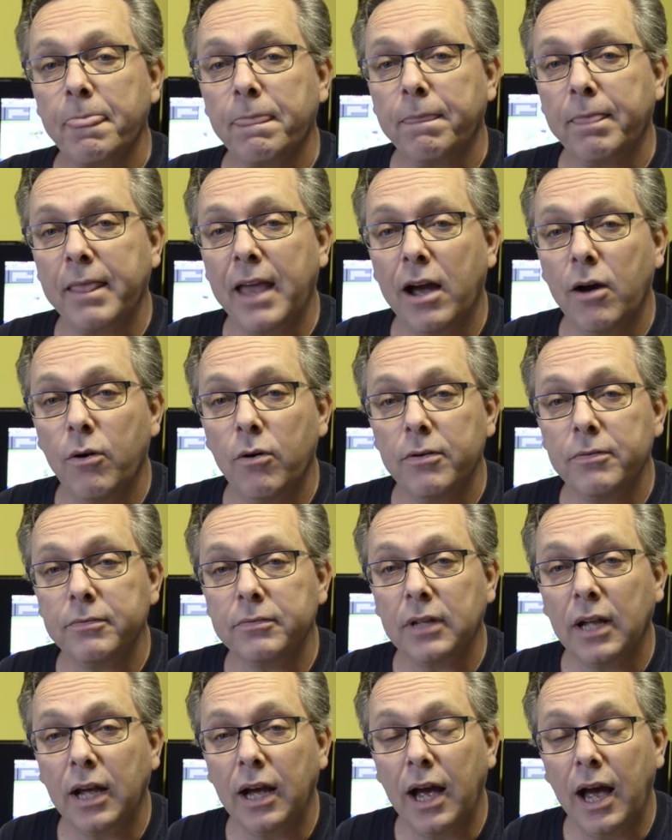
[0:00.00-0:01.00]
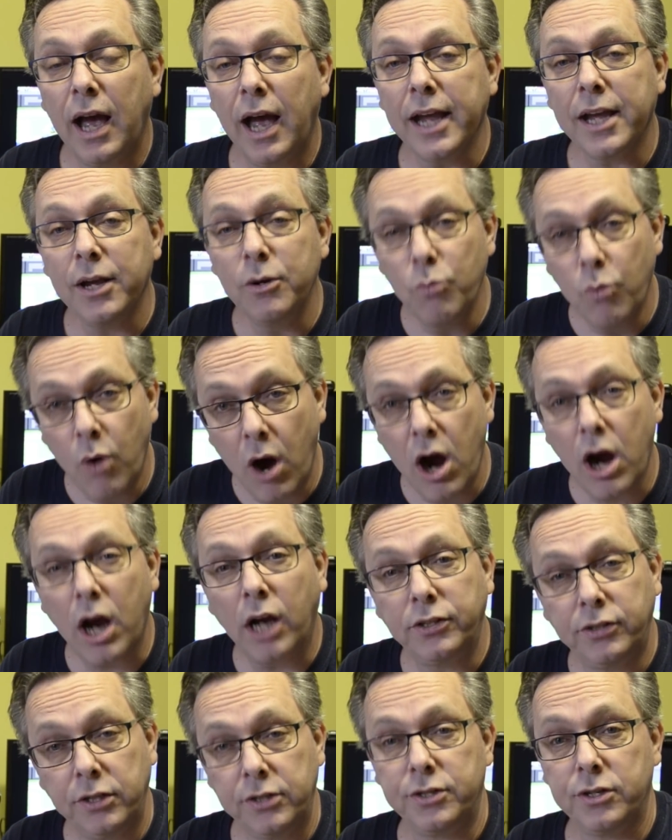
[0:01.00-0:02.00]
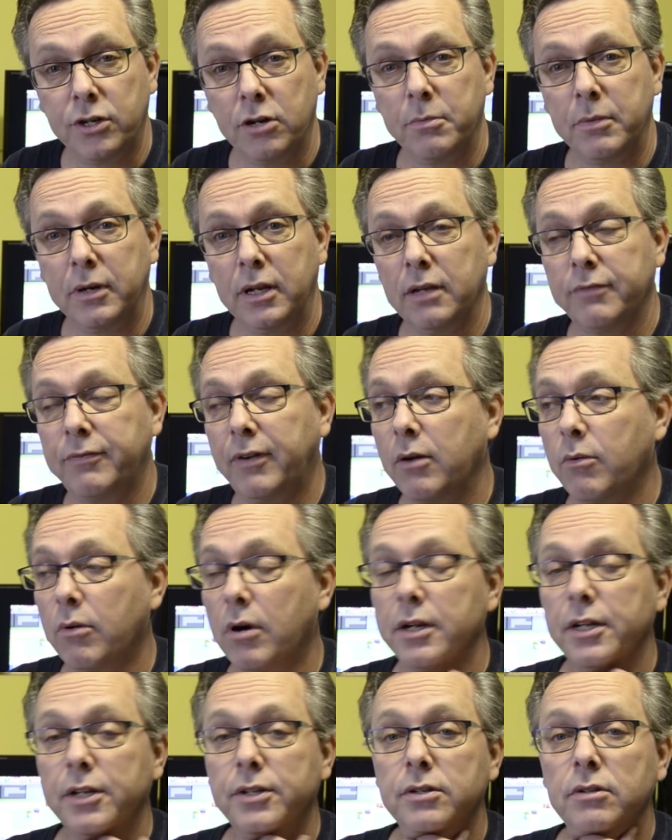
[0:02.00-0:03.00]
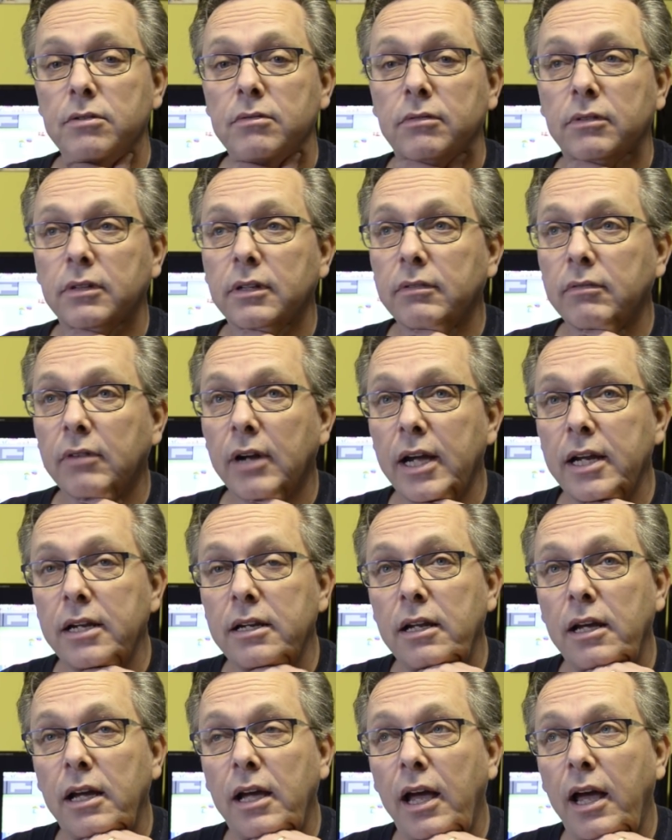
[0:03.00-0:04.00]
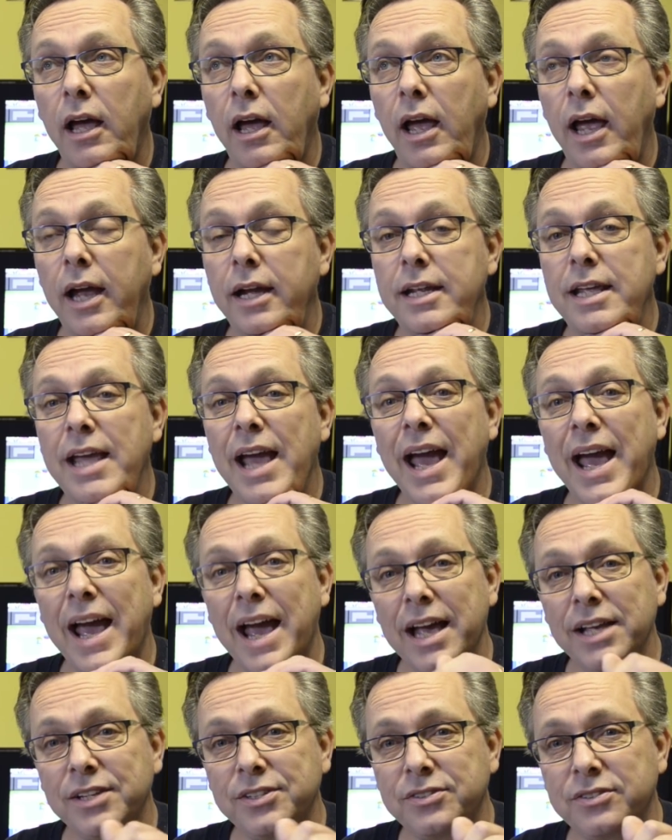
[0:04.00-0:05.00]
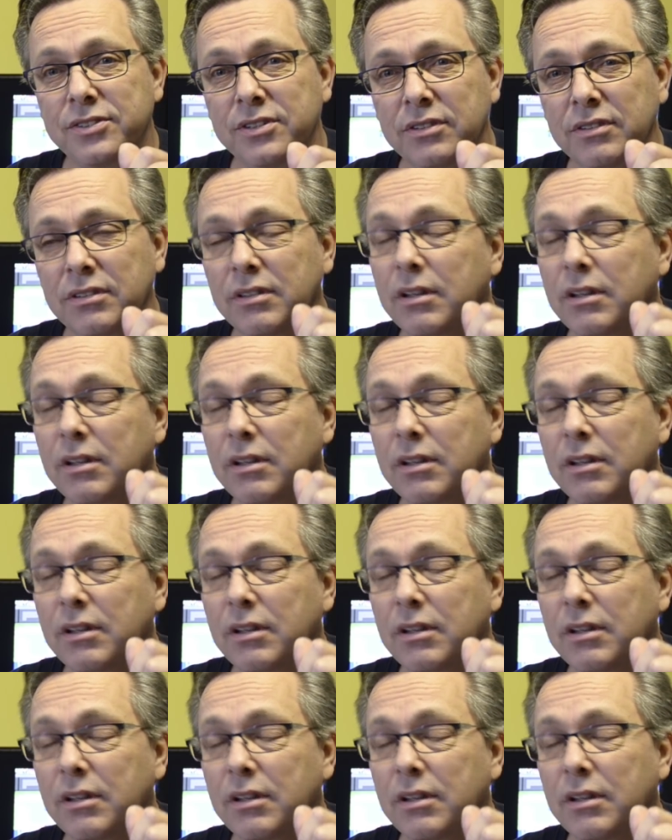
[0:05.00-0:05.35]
Now, I can walk to Germany if I wanted to, right? And he asked,